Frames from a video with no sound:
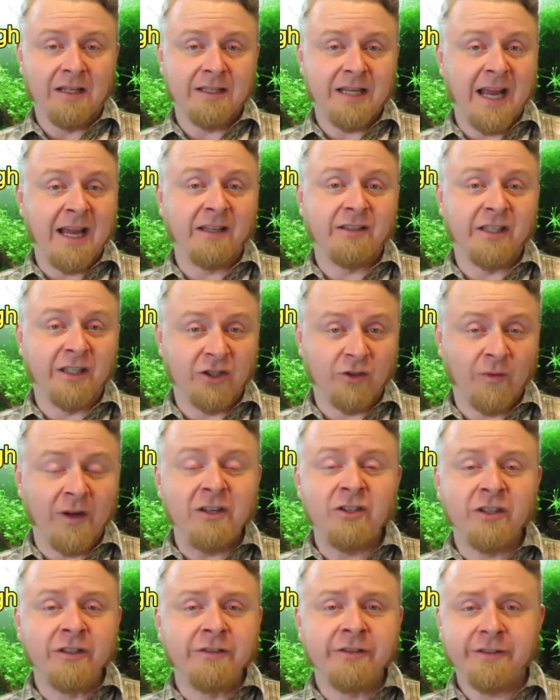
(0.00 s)
tank
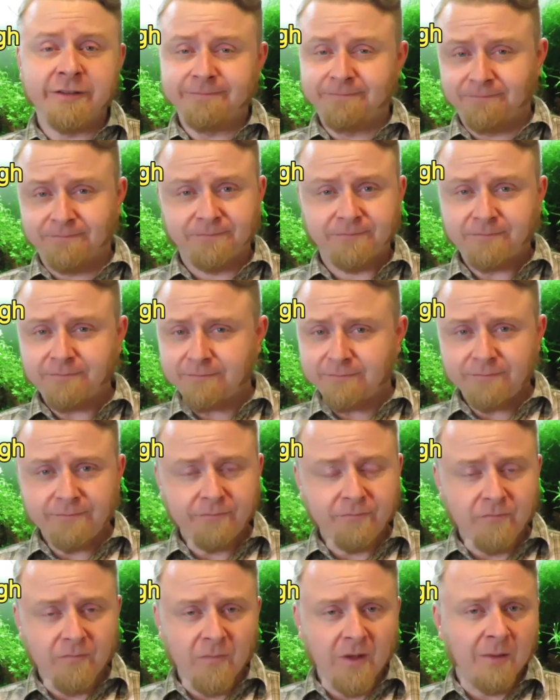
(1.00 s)
situations.
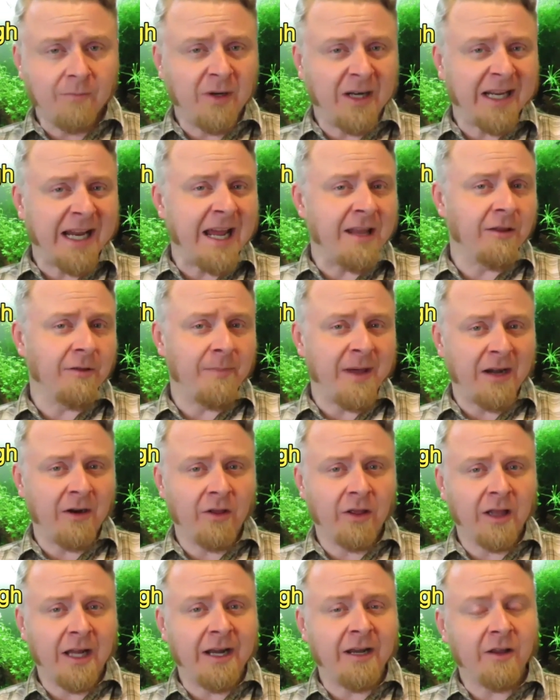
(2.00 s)
But again, the better
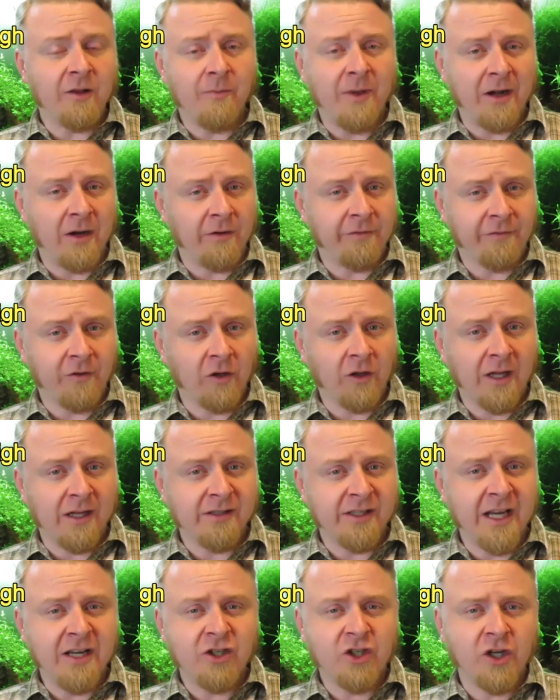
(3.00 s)
the lighting, the better the
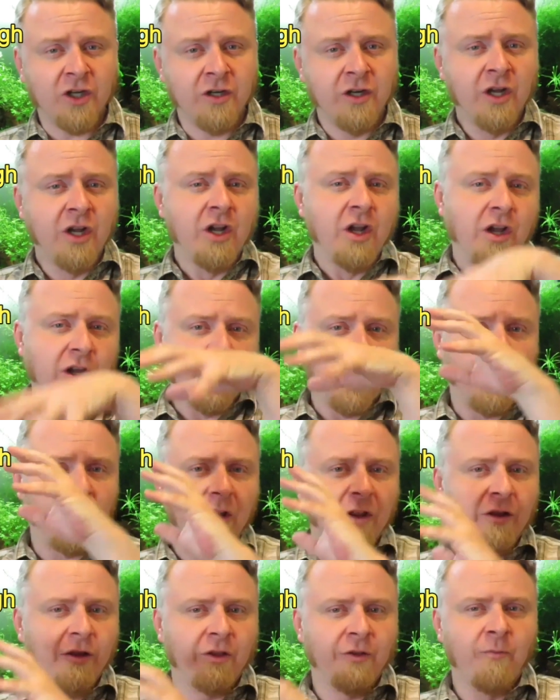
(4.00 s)
fertilization,
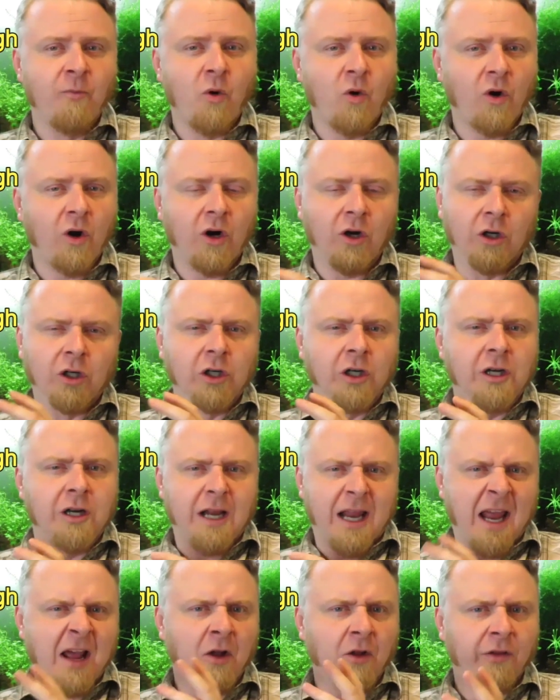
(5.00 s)
the more
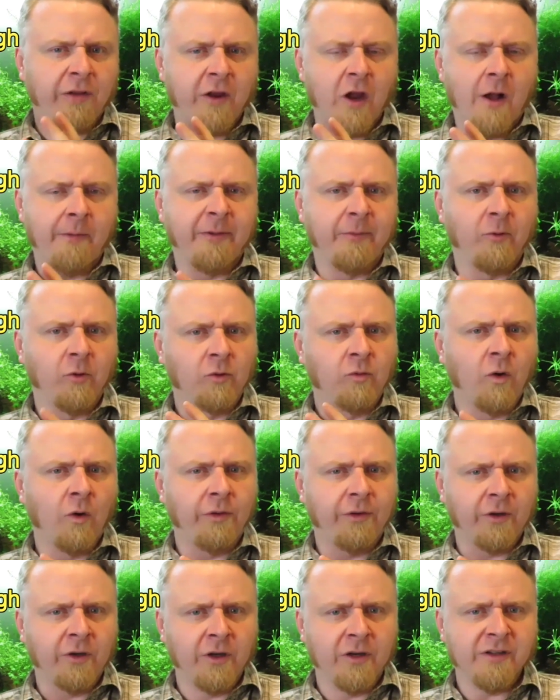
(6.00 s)
healthy, optimal
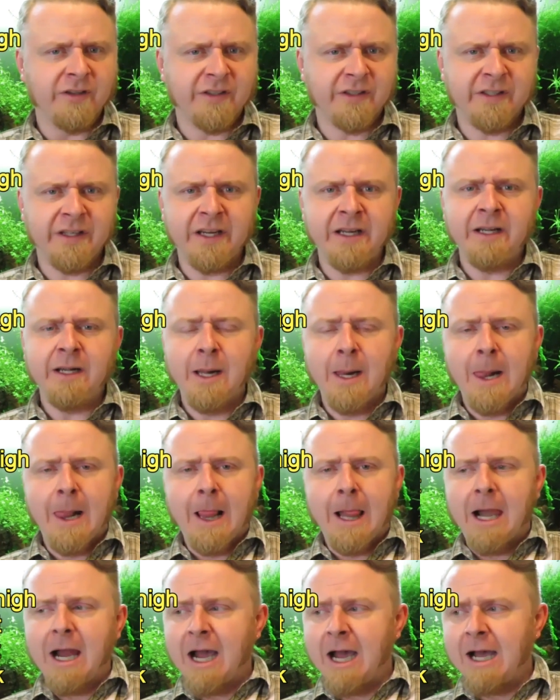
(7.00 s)
growth you're going to see.
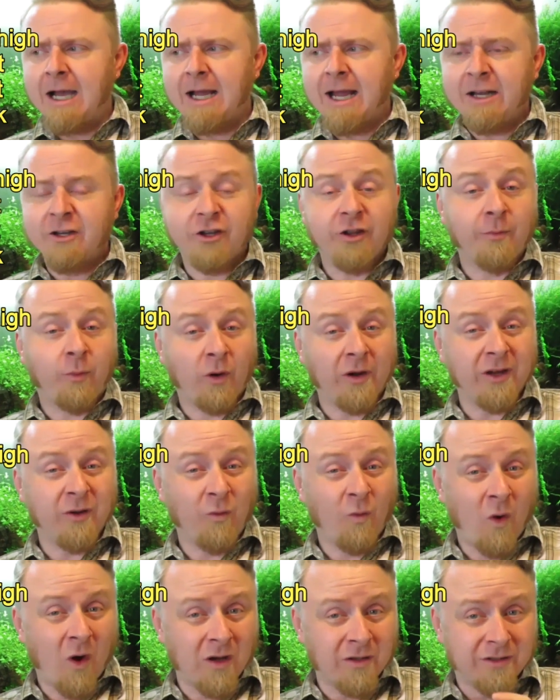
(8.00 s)
And to the point,
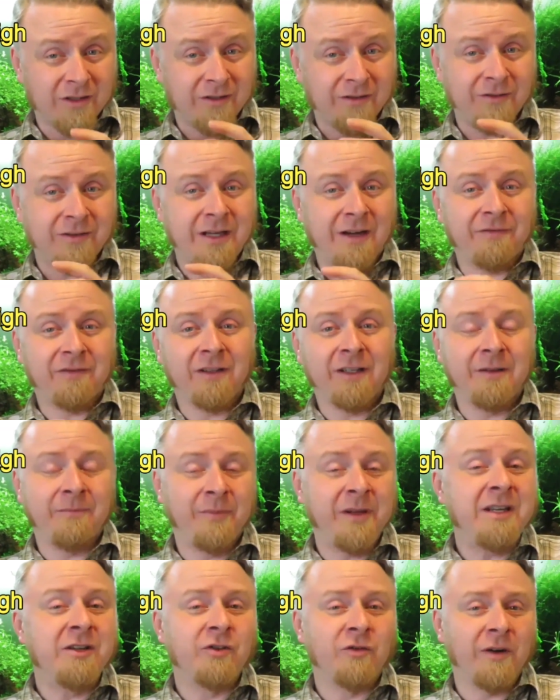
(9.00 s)
you want to definitely
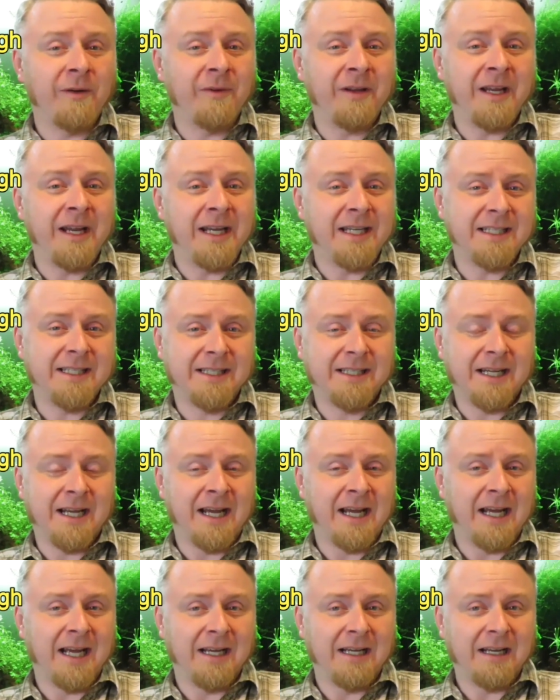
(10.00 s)
be trimming it
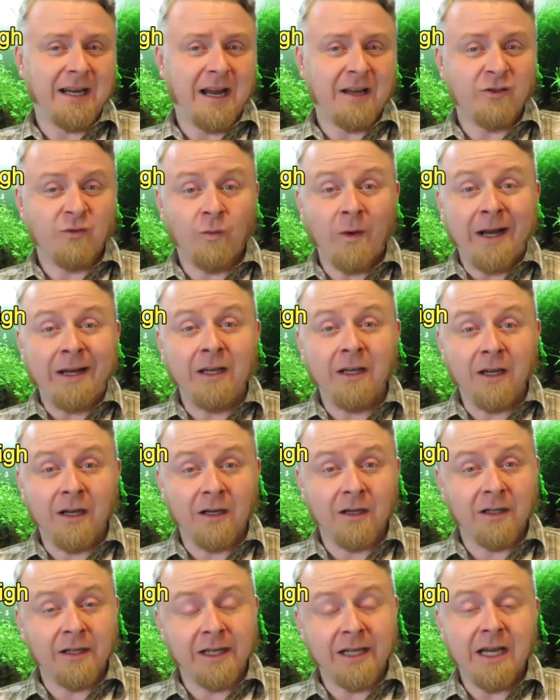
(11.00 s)
as
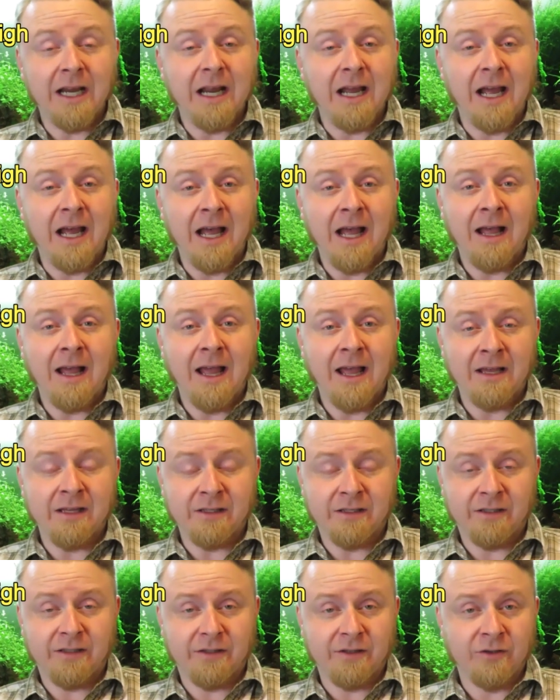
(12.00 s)
regularly
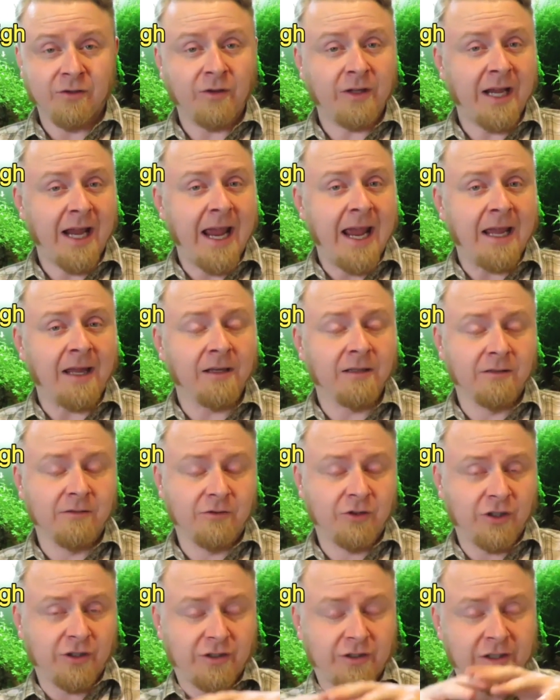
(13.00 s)
as you
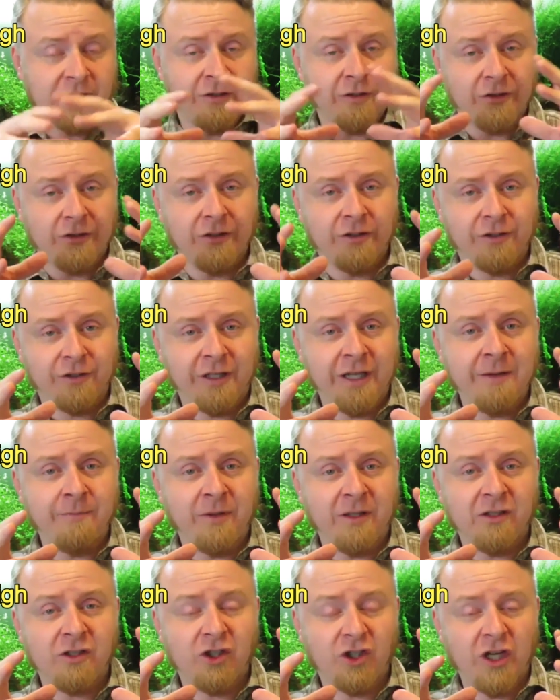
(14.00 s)
can, just to
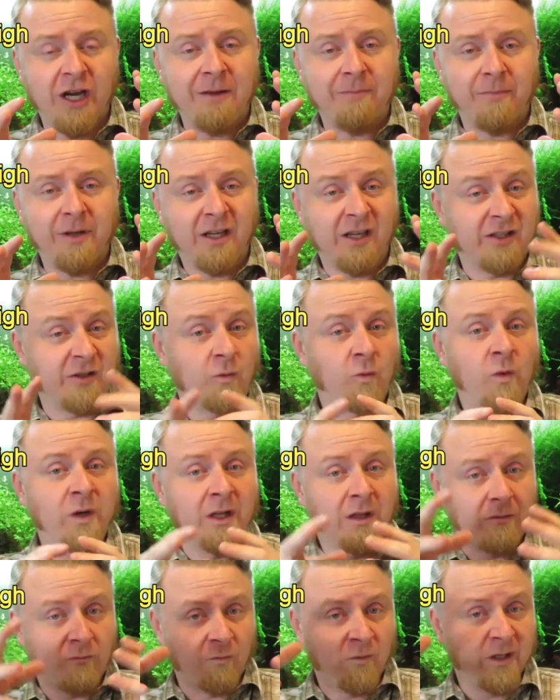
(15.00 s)
keep its shape, because it
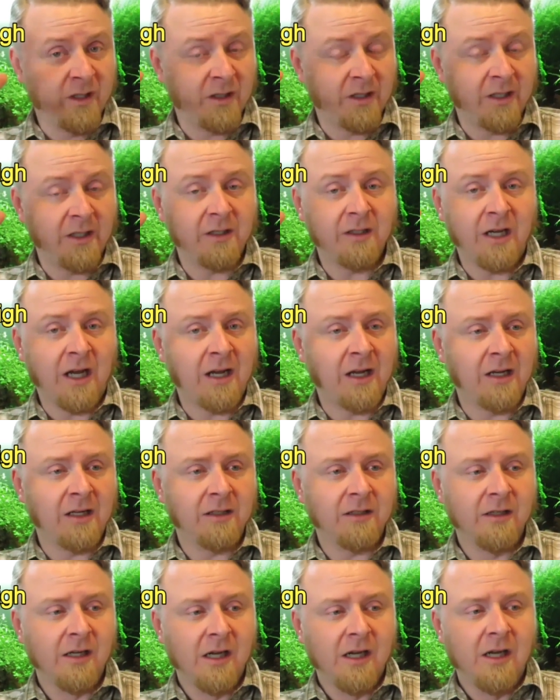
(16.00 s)
will really
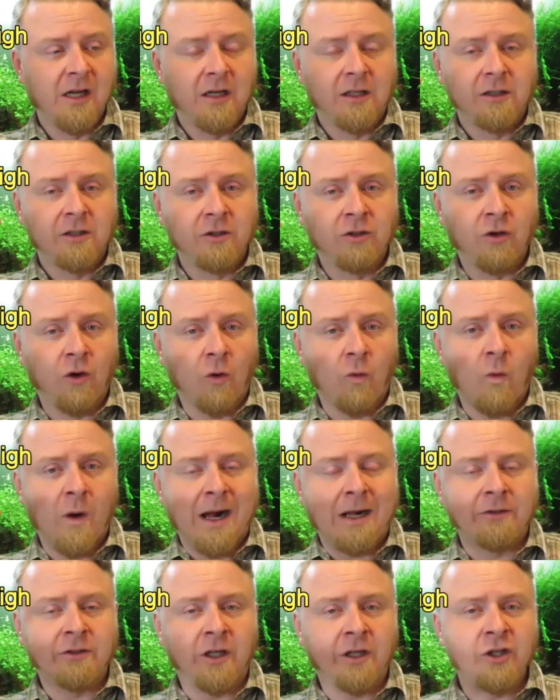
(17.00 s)
grow
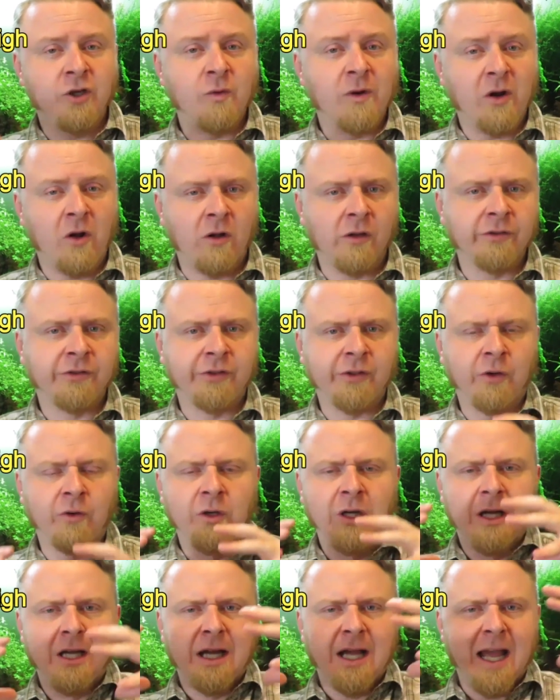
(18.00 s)
wild on you. And
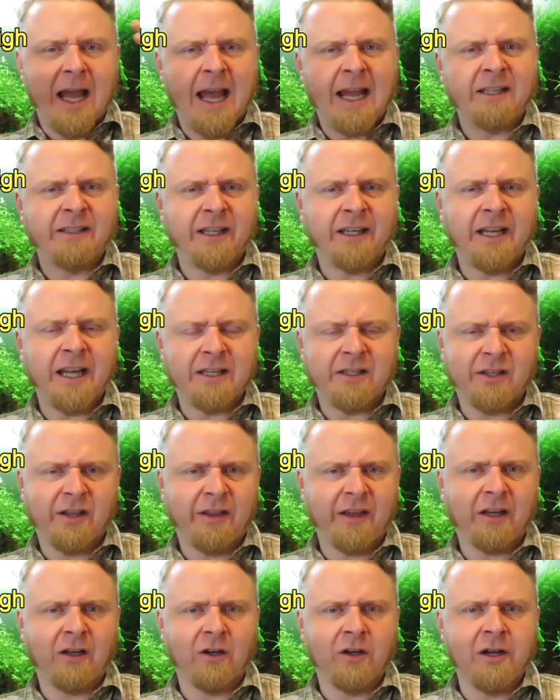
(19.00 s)
also, as it gets
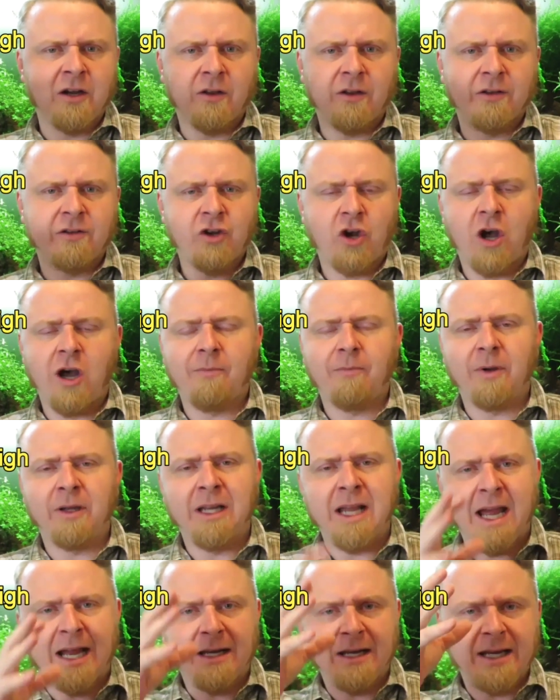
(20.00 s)
thicker near the top,
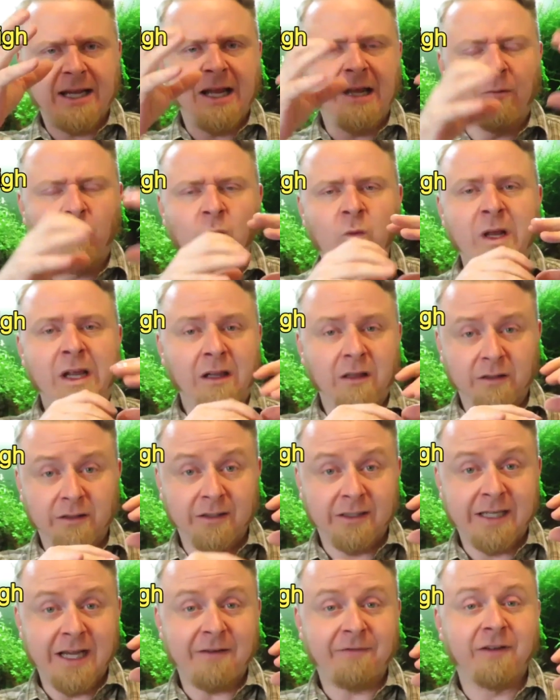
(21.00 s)
again, it will
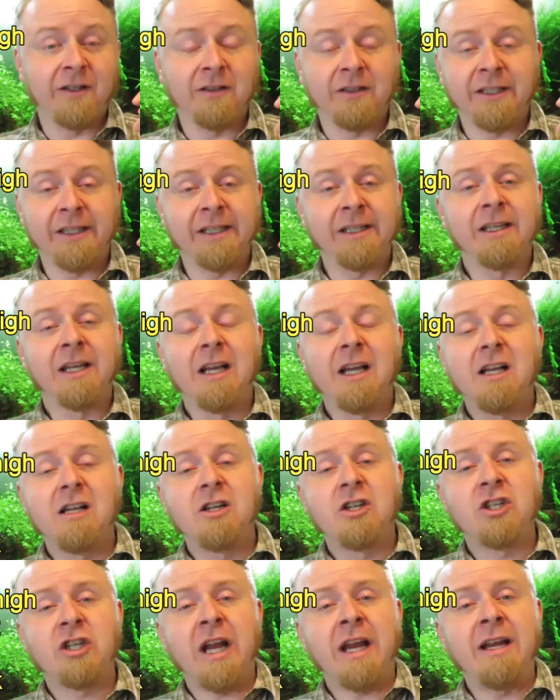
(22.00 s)
definitely
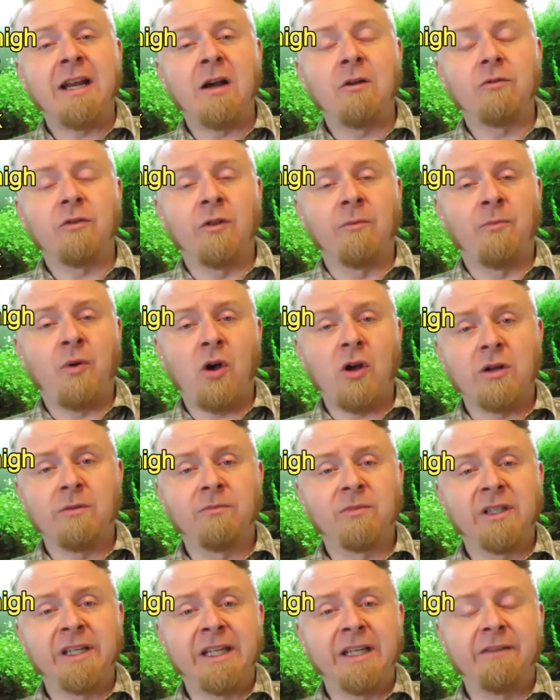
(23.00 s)
shade out the
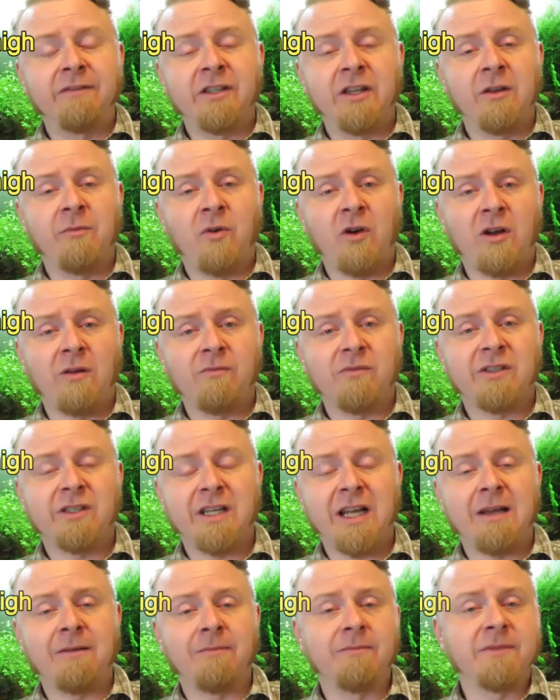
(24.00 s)
bottom leaves and the bottom
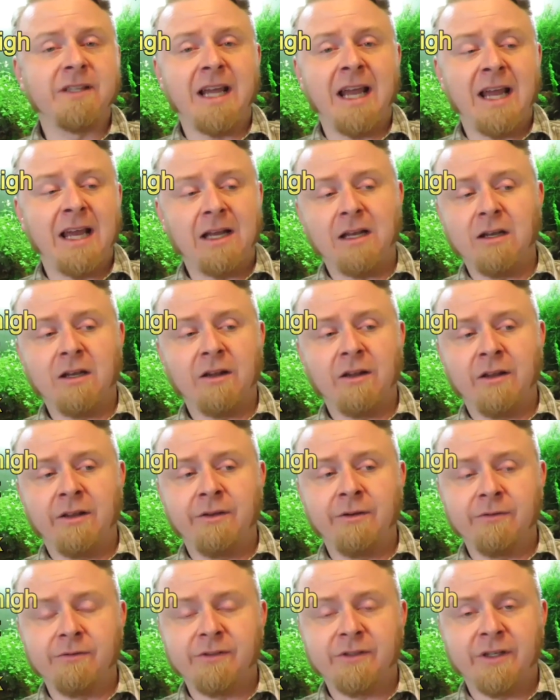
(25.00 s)
stems, and
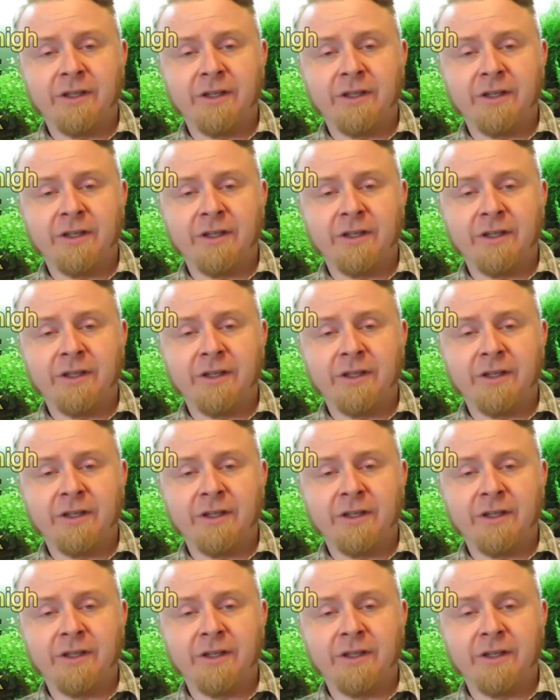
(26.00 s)
those